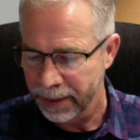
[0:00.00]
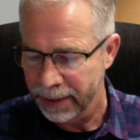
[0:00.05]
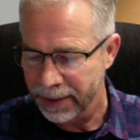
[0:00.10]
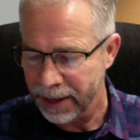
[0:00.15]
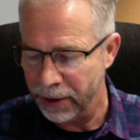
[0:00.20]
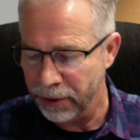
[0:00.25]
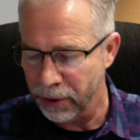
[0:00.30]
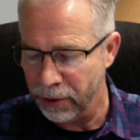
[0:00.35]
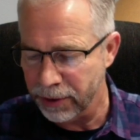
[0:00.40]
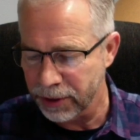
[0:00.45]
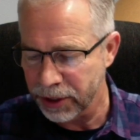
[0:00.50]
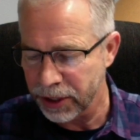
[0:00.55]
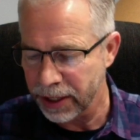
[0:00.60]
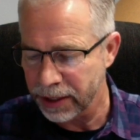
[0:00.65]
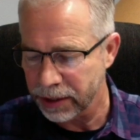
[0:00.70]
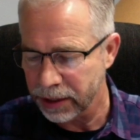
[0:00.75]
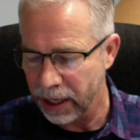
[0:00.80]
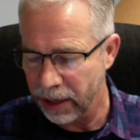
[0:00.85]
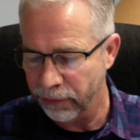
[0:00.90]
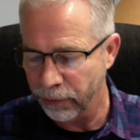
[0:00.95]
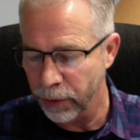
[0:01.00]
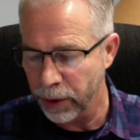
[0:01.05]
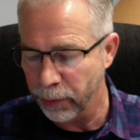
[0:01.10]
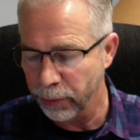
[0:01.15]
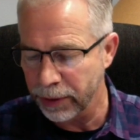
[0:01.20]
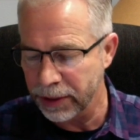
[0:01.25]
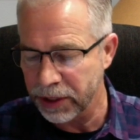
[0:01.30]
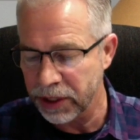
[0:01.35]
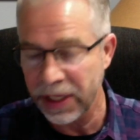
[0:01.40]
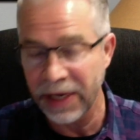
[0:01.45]
Now, notice this if we
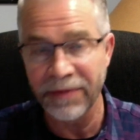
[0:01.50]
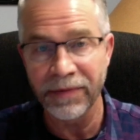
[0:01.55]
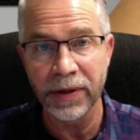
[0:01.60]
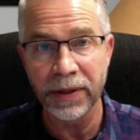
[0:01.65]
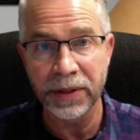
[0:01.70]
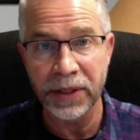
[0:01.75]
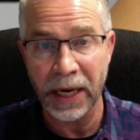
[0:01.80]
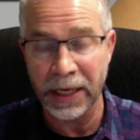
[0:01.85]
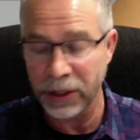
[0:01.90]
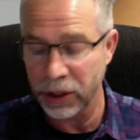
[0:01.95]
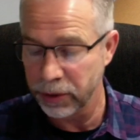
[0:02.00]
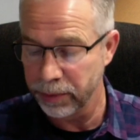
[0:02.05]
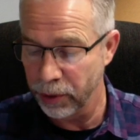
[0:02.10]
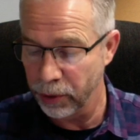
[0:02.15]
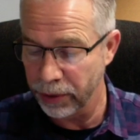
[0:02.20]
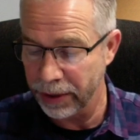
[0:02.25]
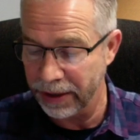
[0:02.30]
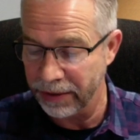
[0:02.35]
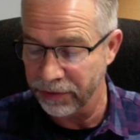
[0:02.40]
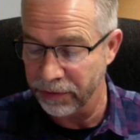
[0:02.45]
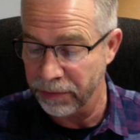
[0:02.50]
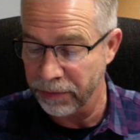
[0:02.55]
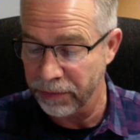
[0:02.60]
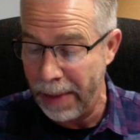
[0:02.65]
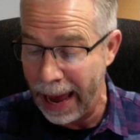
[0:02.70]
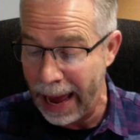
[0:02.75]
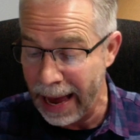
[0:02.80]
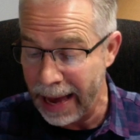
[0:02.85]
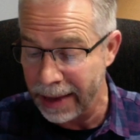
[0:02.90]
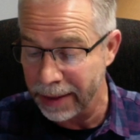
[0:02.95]
receive the testimony of
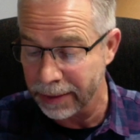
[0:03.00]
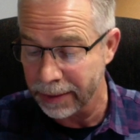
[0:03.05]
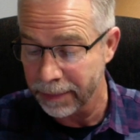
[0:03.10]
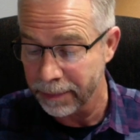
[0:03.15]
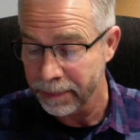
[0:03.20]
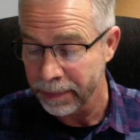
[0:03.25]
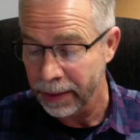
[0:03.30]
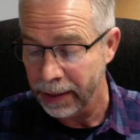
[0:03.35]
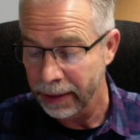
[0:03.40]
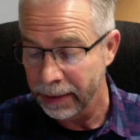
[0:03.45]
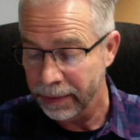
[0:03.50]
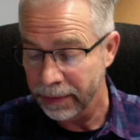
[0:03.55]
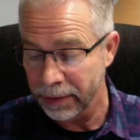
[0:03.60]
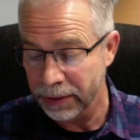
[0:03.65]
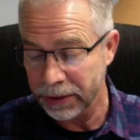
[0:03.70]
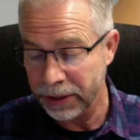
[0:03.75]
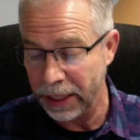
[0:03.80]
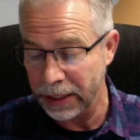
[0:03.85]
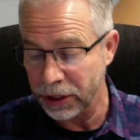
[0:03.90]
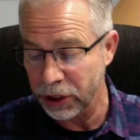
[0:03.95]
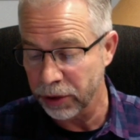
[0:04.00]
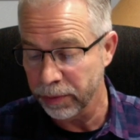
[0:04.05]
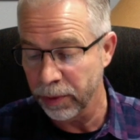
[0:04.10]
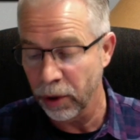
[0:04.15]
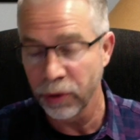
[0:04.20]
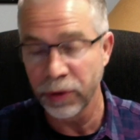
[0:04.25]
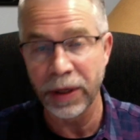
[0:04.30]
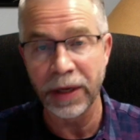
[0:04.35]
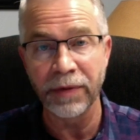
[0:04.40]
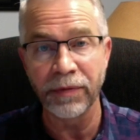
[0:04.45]
men, the
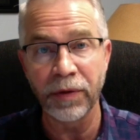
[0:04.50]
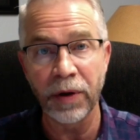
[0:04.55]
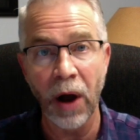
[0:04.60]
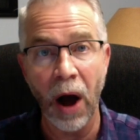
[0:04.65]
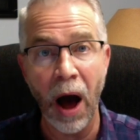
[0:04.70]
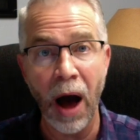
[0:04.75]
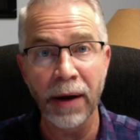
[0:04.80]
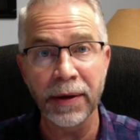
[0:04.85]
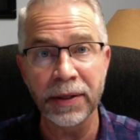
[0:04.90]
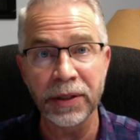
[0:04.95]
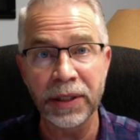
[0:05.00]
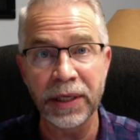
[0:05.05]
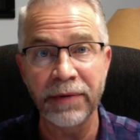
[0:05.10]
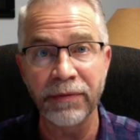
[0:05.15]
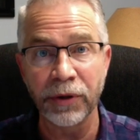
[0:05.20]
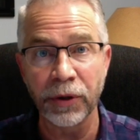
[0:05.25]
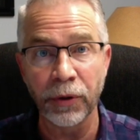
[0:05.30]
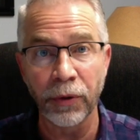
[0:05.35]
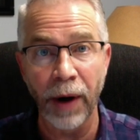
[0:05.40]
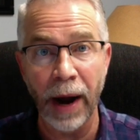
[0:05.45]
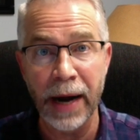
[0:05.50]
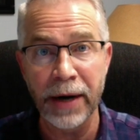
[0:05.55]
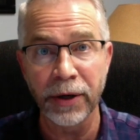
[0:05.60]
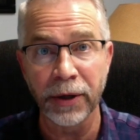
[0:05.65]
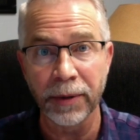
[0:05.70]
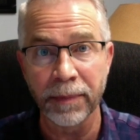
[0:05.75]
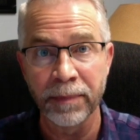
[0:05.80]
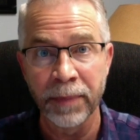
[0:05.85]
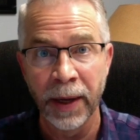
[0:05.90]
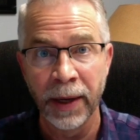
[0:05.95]
testimony of God is even
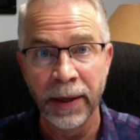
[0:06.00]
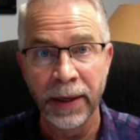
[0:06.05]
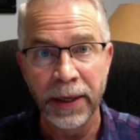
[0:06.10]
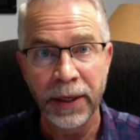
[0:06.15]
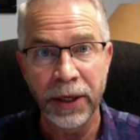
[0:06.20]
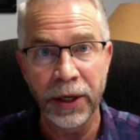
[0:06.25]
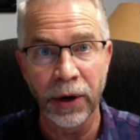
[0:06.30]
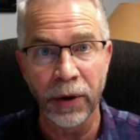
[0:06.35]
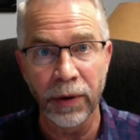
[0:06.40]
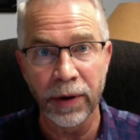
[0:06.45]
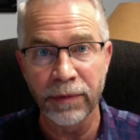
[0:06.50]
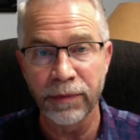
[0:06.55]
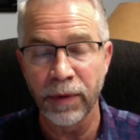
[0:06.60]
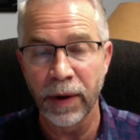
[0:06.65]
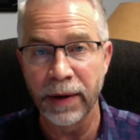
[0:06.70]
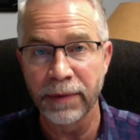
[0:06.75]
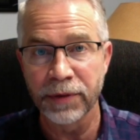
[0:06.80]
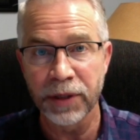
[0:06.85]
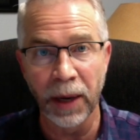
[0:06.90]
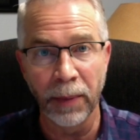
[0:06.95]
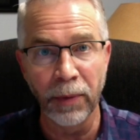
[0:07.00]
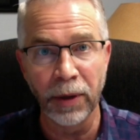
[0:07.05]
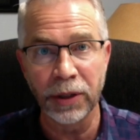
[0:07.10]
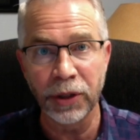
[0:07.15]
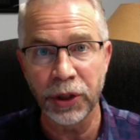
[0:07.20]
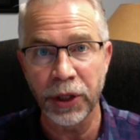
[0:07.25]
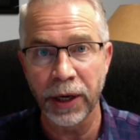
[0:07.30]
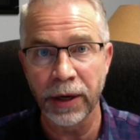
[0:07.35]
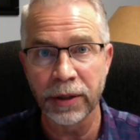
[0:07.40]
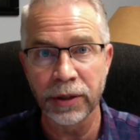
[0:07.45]
greater you know, if, if someone
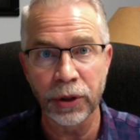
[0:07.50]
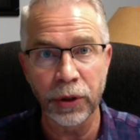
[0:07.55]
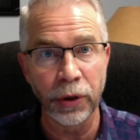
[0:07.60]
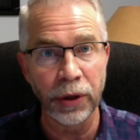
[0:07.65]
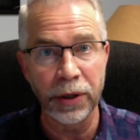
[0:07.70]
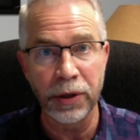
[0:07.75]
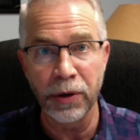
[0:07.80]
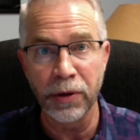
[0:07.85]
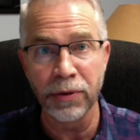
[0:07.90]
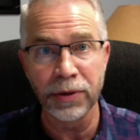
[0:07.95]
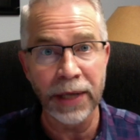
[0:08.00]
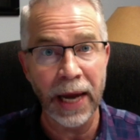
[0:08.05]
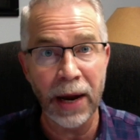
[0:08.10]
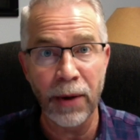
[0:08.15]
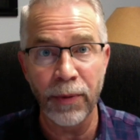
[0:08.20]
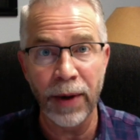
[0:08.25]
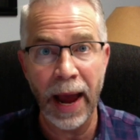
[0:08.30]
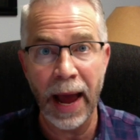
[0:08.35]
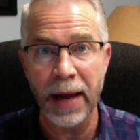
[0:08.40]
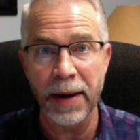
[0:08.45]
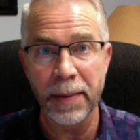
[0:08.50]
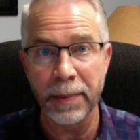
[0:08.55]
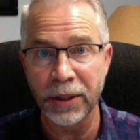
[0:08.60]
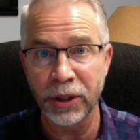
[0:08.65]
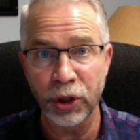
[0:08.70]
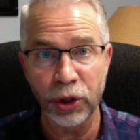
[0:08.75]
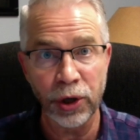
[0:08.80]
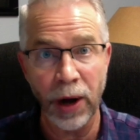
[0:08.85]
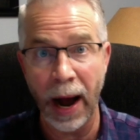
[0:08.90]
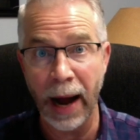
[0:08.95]
shares good news, hey, we had a
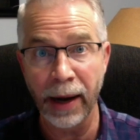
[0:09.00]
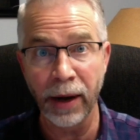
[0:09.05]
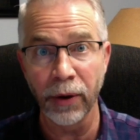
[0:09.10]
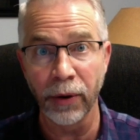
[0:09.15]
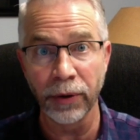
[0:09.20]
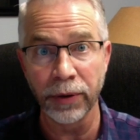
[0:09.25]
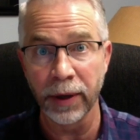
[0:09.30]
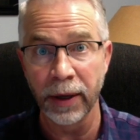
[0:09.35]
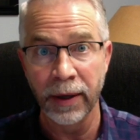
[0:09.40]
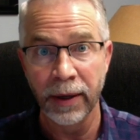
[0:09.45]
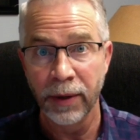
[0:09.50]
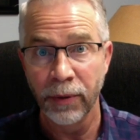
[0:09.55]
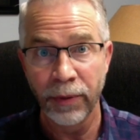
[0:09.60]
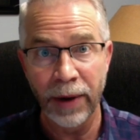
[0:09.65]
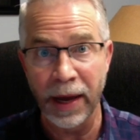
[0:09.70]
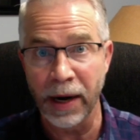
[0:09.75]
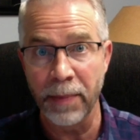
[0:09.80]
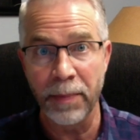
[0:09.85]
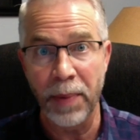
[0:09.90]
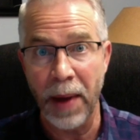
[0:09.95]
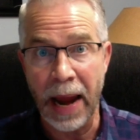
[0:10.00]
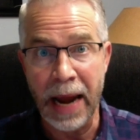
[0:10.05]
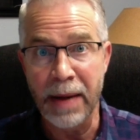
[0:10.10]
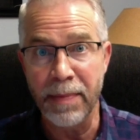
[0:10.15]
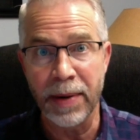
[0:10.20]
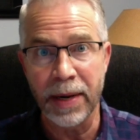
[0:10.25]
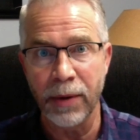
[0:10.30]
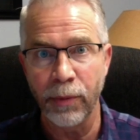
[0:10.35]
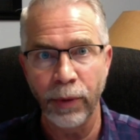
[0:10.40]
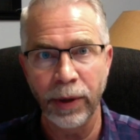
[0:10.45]
child, we had a
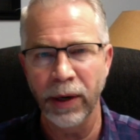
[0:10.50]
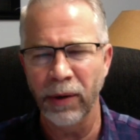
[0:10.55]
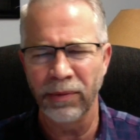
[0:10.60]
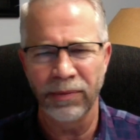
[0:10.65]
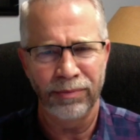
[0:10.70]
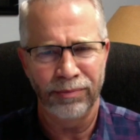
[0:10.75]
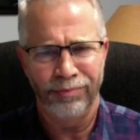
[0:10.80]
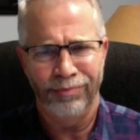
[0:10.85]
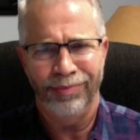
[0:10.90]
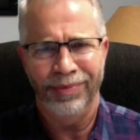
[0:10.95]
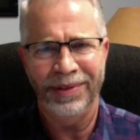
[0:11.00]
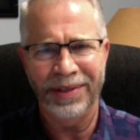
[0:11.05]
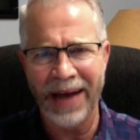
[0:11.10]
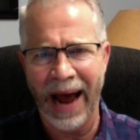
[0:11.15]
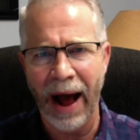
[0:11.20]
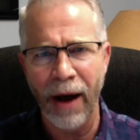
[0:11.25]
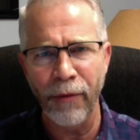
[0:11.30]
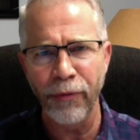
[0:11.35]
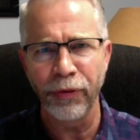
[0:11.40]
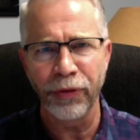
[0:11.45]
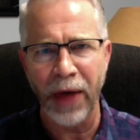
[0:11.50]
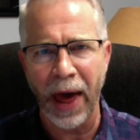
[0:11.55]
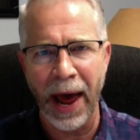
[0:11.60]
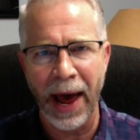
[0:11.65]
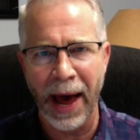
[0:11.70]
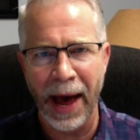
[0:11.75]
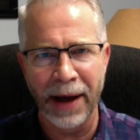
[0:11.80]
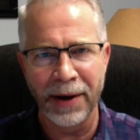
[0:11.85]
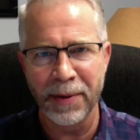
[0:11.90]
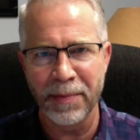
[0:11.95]
baby, we don't doubt
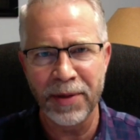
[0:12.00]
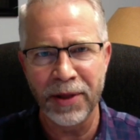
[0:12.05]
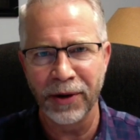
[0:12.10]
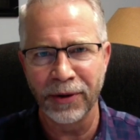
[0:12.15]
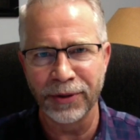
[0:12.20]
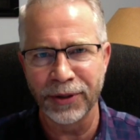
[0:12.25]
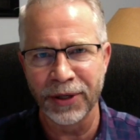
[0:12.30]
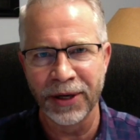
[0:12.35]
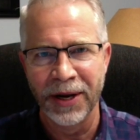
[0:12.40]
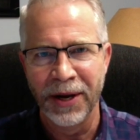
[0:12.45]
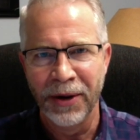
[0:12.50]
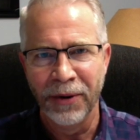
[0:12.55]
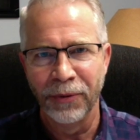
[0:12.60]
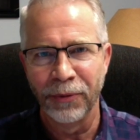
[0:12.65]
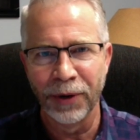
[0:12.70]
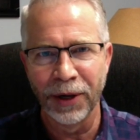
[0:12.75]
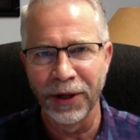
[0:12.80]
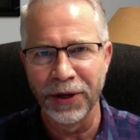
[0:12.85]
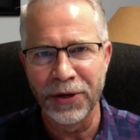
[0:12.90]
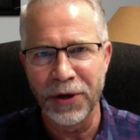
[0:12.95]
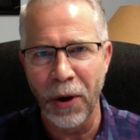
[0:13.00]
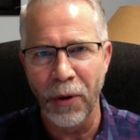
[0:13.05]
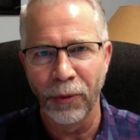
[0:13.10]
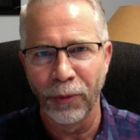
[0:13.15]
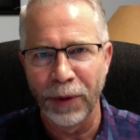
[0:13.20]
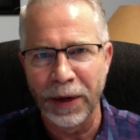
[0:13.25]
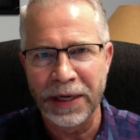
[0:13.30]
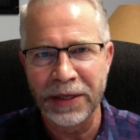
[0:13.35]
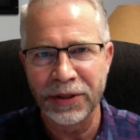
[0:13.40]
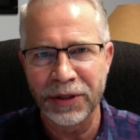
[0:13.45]
that. I mean, there's really no
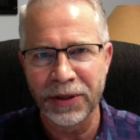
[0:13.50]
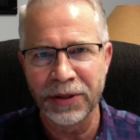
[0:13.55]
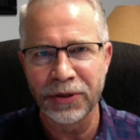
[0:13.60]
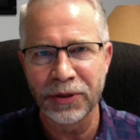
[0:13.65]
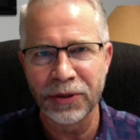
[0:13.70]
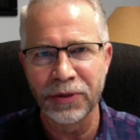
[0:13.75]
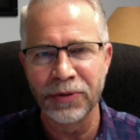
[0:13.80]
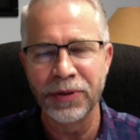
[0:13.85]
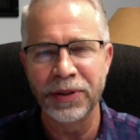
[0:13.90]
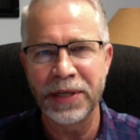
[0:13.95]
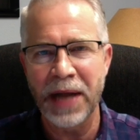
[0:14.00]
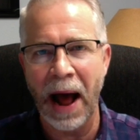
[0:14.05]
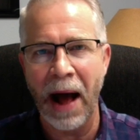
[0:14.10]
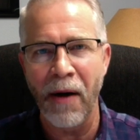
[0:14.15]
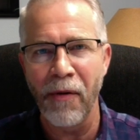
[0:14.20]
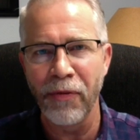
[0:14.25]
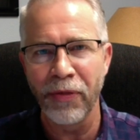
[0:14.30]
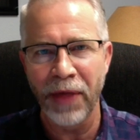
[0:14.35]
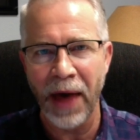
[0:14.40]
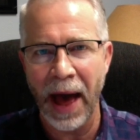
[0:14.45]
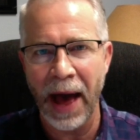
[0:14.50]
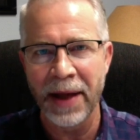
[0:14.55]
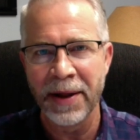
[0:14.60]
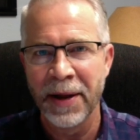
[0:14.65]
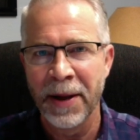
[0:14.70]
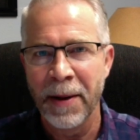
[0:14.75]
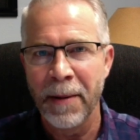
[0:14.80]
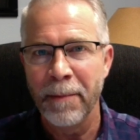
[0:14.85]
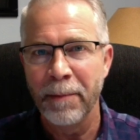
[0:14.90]
reason to doubt that.